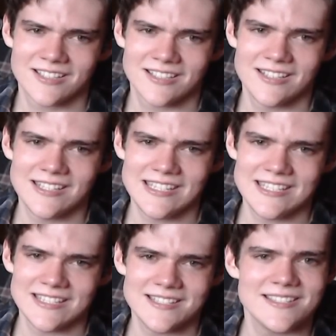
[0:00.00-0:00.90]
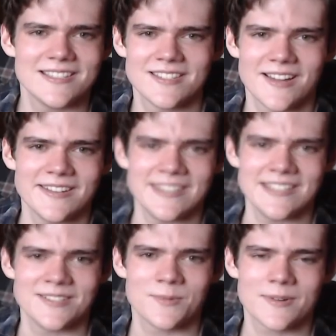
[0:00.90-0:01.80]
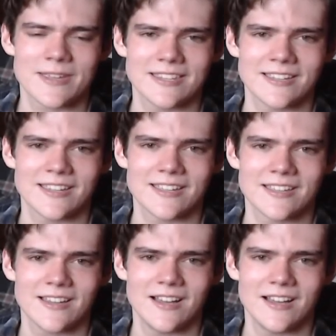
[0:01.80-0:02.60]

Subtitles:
needs. Not needs. What am I thinking?